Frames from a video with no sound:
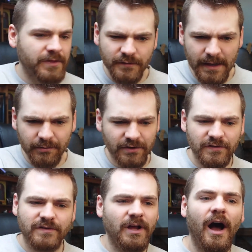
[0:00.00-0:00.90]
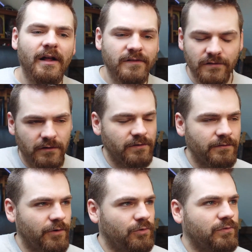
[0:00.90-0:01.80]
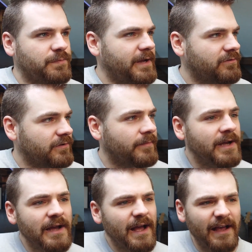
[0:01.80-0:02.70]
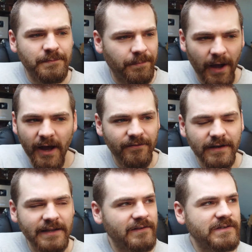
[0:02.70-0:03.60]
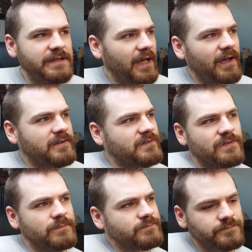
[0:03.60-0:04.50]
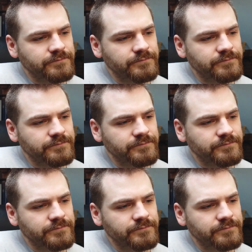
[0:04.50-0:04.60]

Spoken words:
To be able to just dance along the vocal spectrum as perfectly as she does.